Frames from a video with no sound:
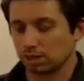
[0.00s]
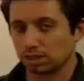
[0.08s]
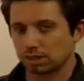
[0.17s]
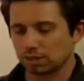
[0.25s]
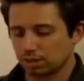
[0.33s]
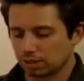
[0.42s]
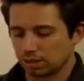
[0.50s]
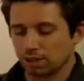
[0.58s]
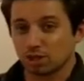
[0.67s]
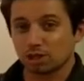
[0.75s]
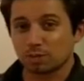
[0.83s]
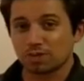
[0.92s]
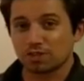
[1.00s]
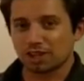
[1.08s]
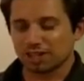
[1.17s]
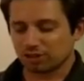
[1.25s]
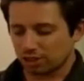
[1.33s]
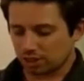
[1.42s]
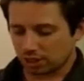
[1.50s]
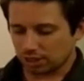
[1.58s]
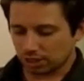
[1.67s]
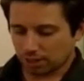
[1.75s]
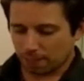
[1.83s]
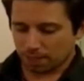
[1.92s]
it. Should be very interesting.